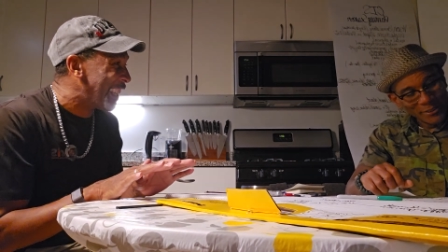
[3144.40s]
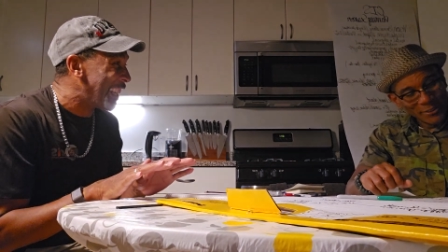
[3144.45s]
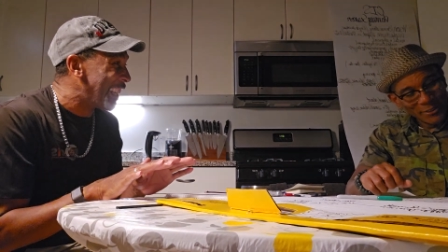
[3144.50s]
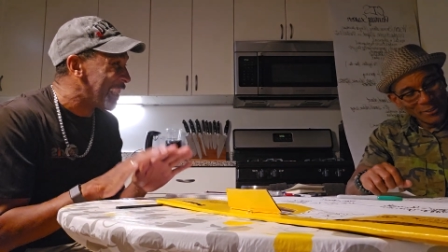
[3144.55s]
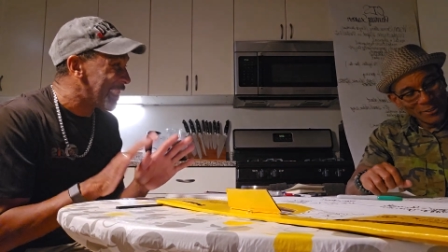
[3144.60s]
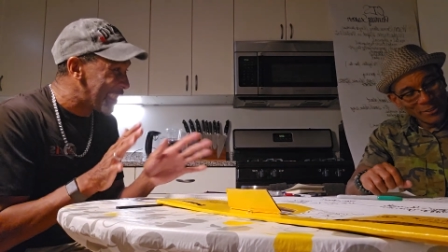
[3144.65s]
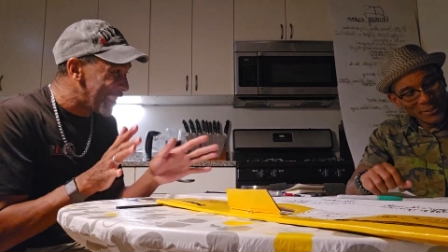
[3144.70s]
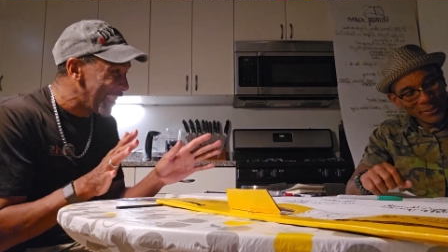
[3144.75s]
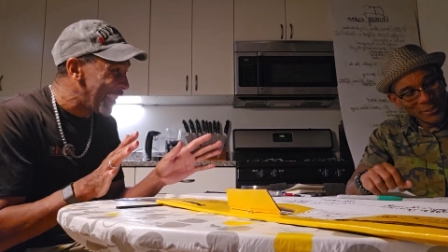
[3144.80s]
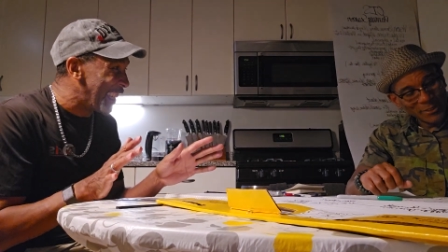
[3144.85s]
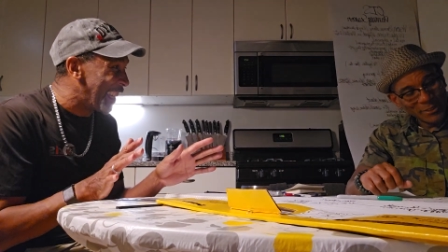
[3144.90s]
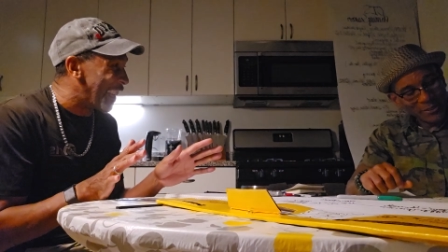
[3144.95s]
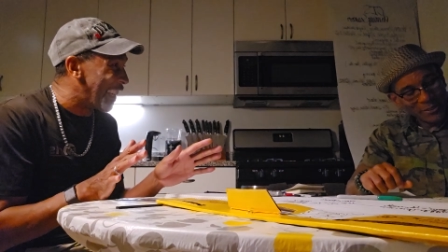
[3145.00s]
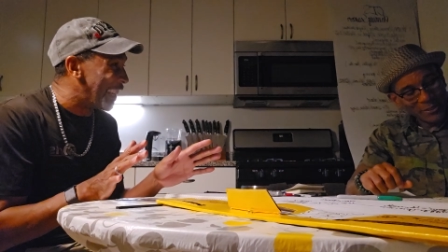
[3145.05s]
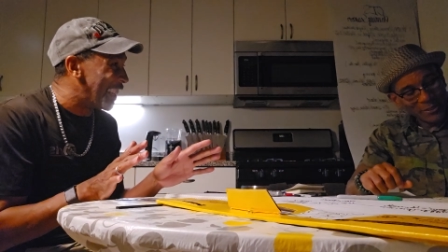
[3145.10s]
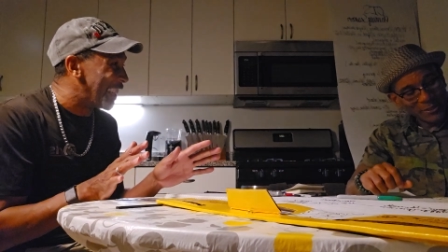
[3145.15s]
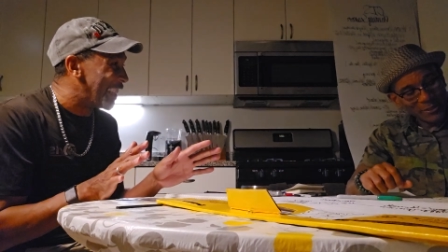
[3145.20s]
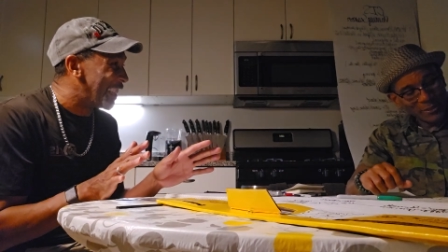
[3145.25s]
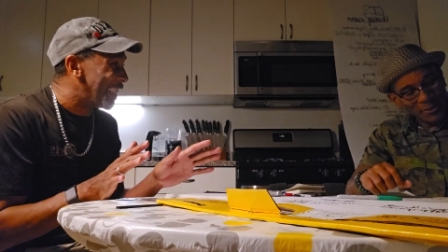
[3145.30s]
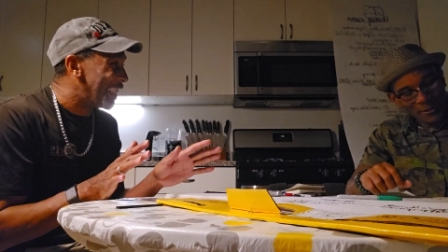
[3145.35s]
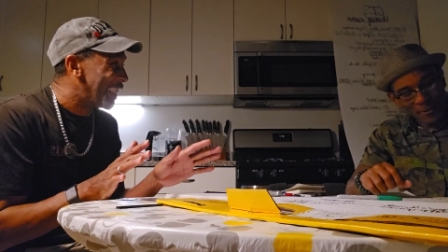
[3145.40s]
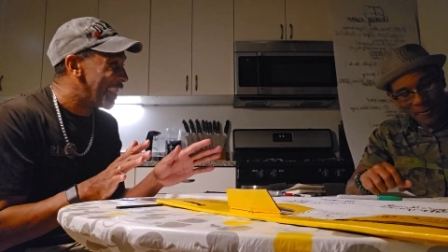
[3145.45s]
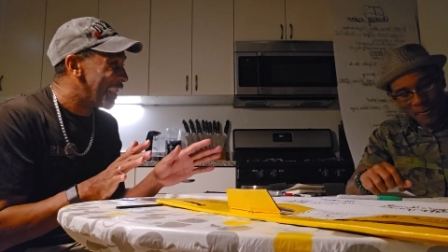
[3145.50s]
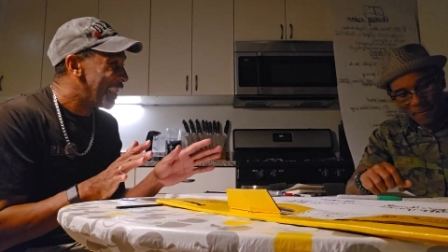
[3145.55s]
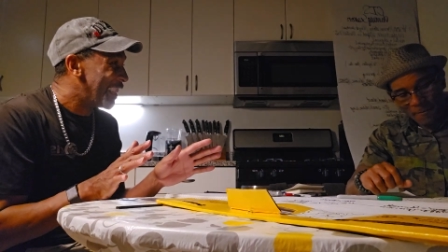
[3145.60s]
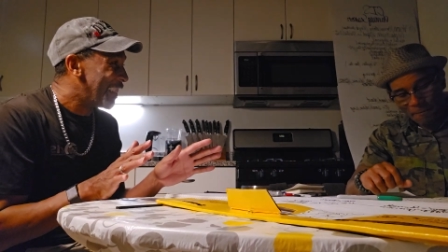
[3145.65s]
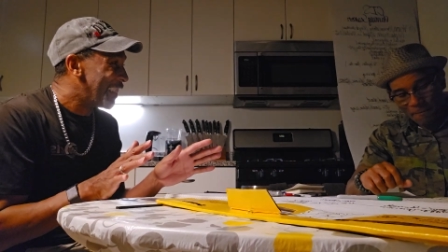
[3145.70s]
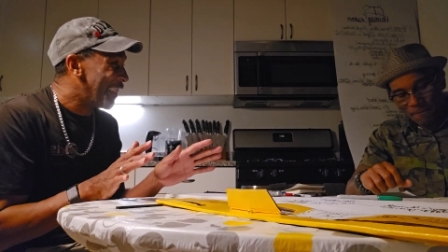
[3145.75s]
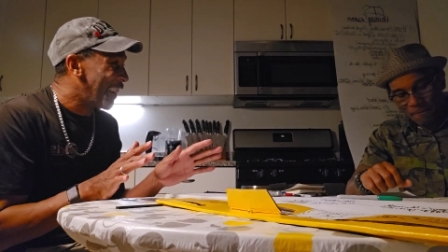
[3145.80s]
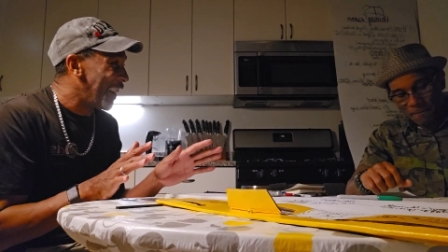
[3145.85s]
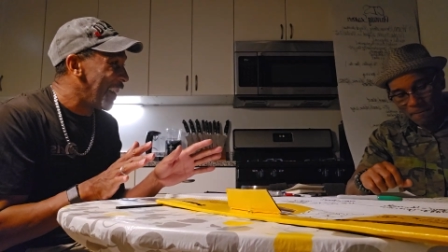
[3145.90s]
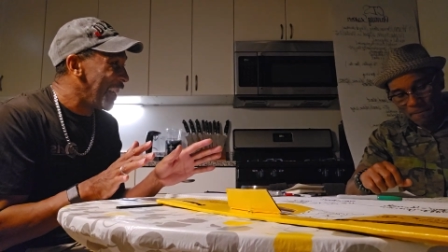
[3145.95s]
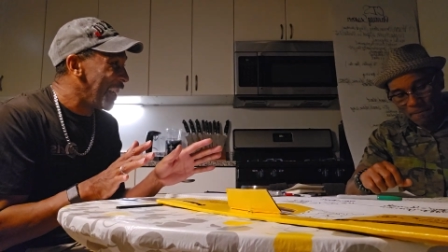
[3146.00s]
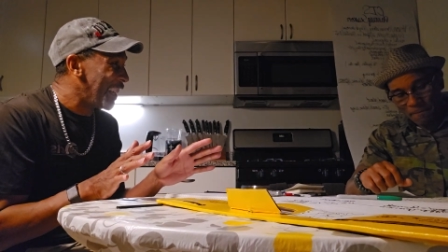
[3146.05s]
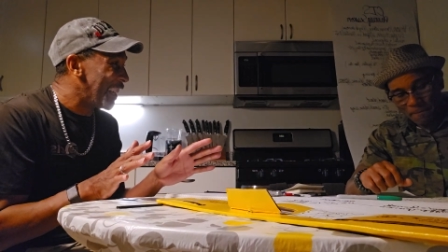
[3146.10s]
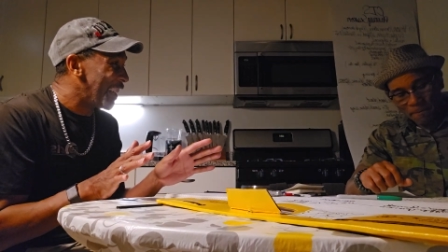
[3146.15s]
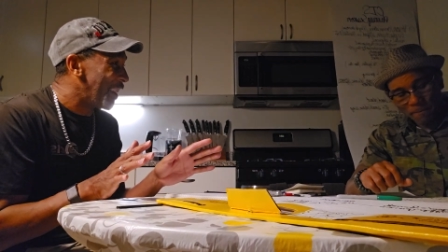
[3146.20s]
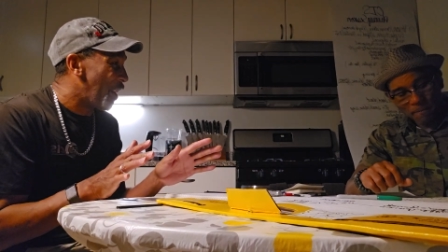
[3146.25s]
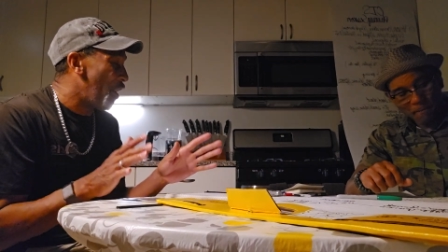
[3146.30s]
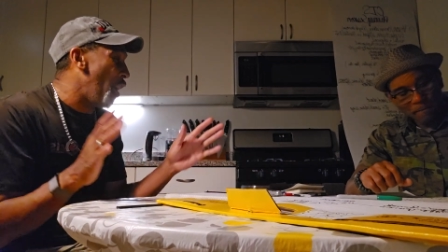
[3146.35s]
That's it. Right?
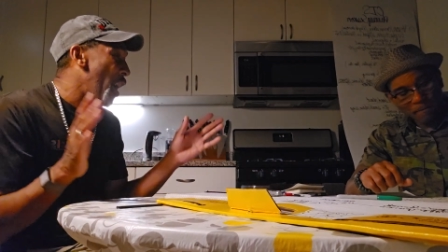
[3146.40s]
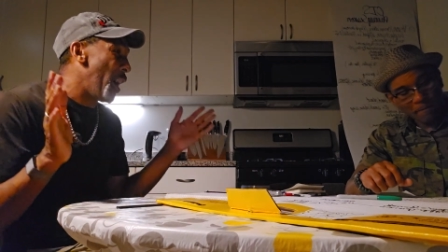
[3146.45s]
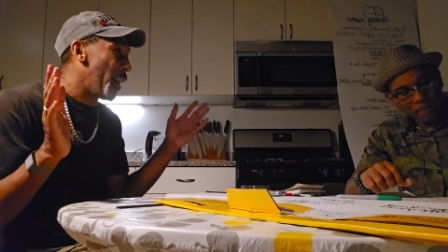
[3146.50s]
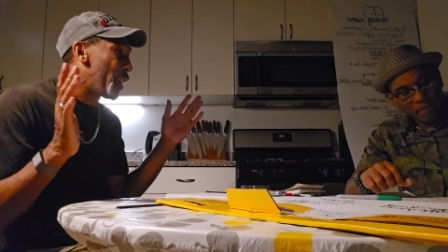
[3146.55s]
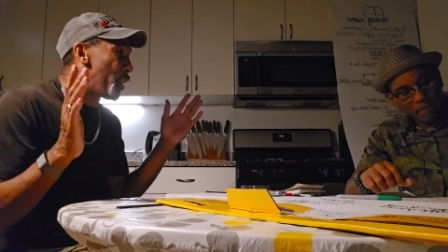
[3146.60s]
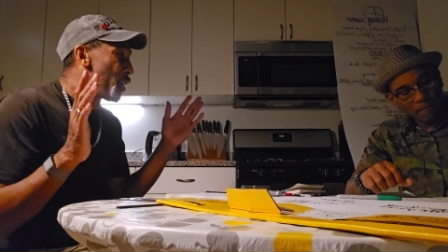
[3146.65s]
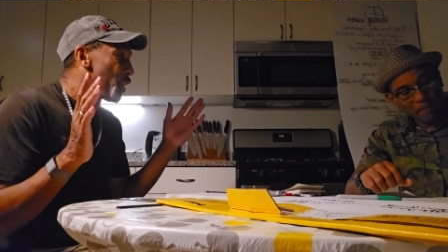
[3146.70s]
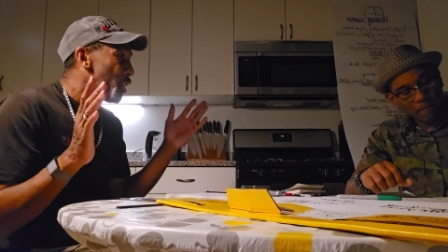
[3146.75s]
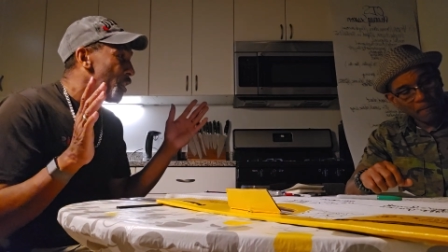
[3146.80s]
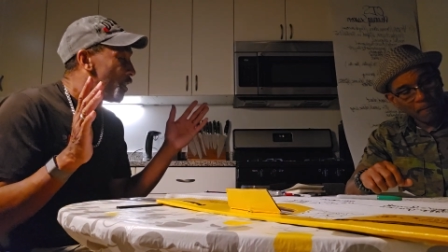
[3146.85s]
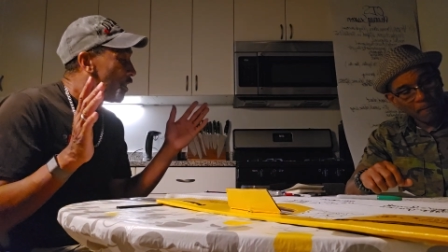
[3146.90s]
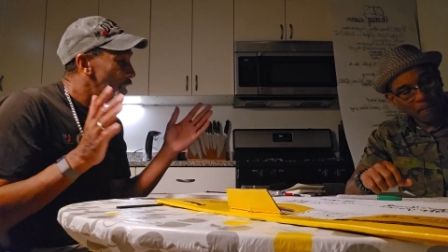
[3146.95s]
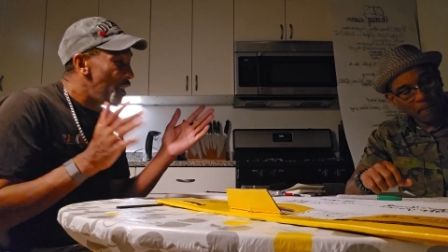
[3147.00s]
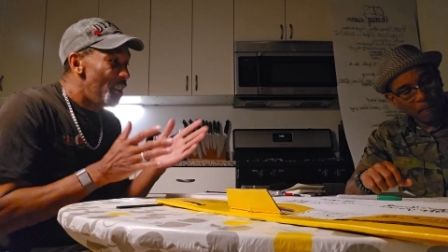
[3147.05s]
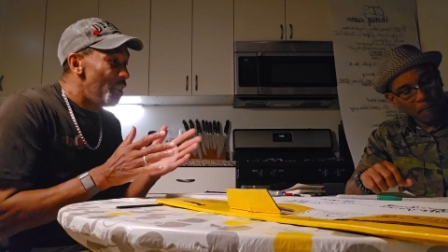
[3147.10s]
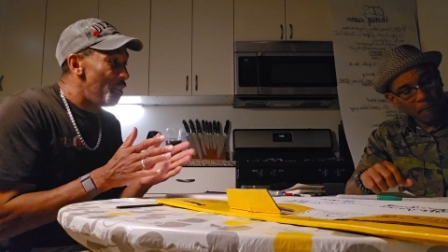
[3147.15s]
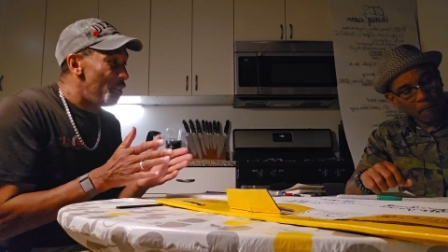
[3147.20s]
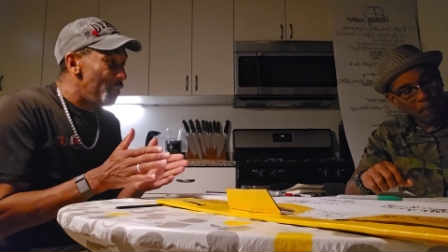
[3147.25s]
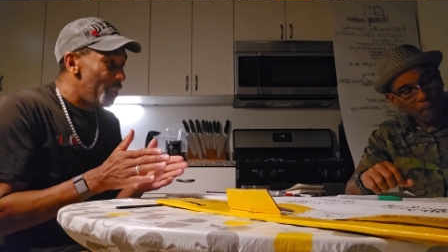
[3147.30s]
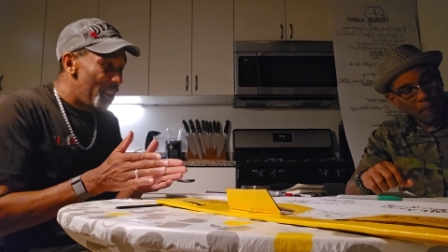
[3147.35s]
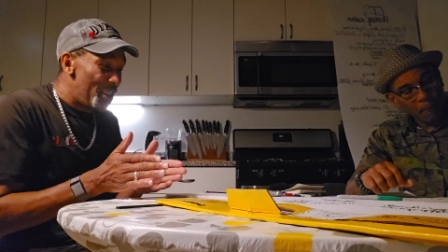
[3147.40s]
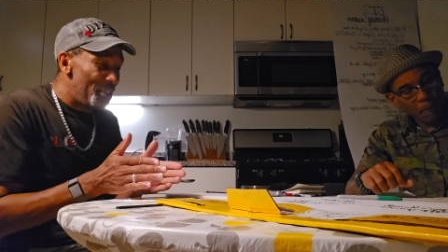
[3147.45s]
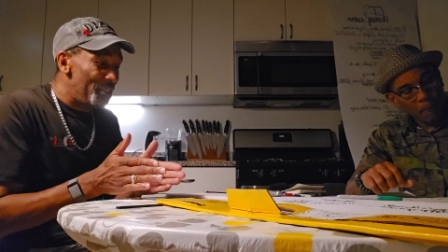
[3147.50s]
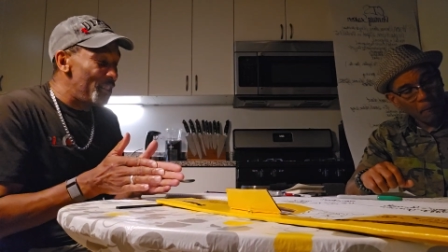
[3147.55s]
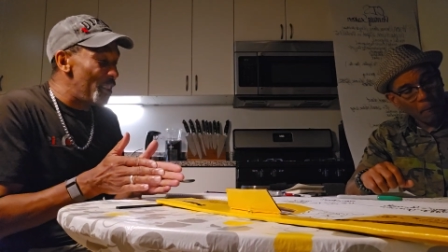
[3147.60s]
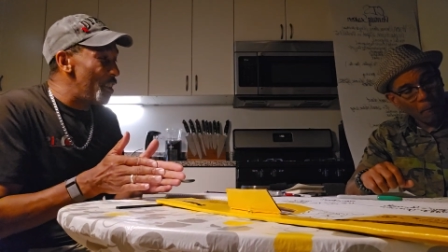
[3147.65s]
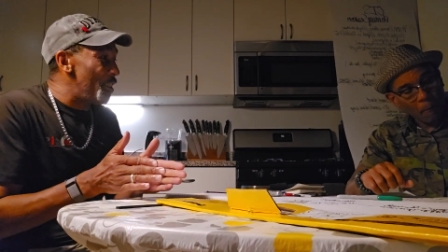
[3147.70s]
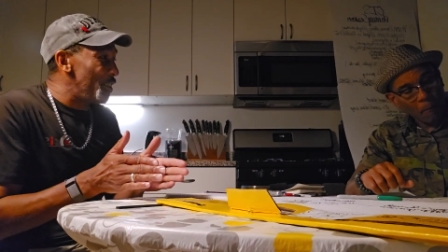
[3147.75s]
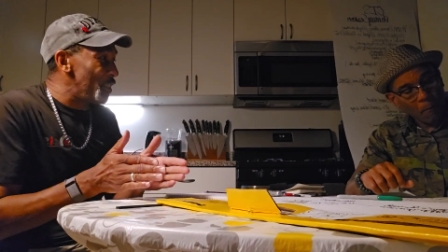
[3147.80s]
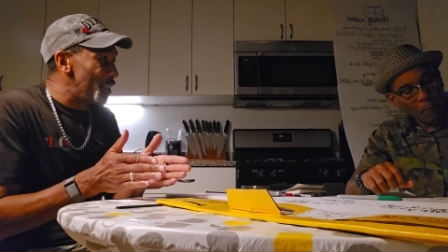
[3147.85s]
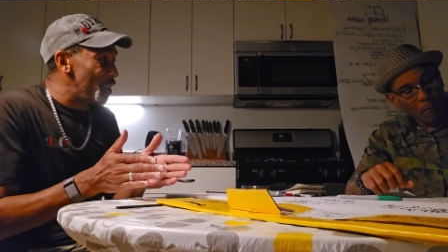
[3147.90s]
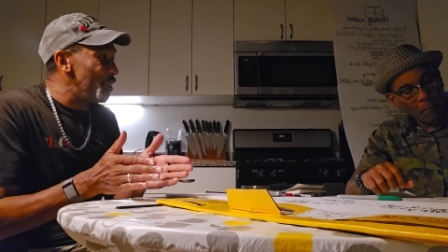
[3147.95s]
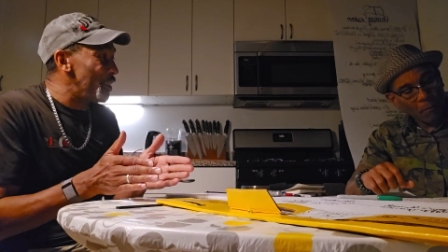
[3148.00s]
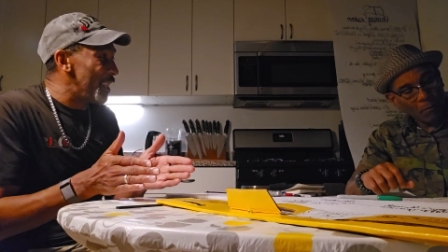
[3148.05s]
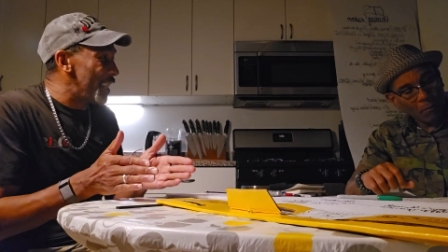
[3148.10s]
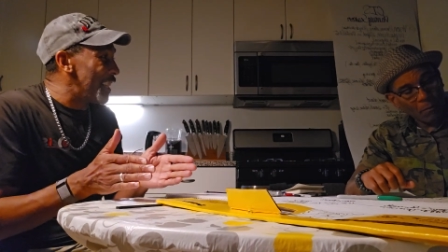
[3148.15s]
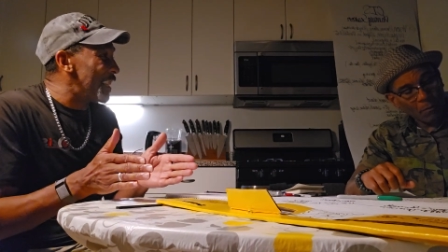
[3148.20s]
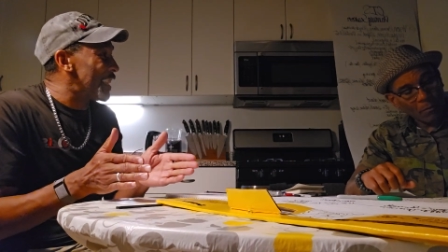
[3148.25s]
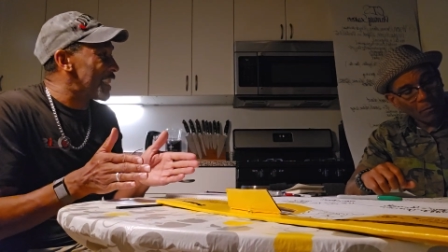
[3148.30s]
Oh, I could have gone. No, you did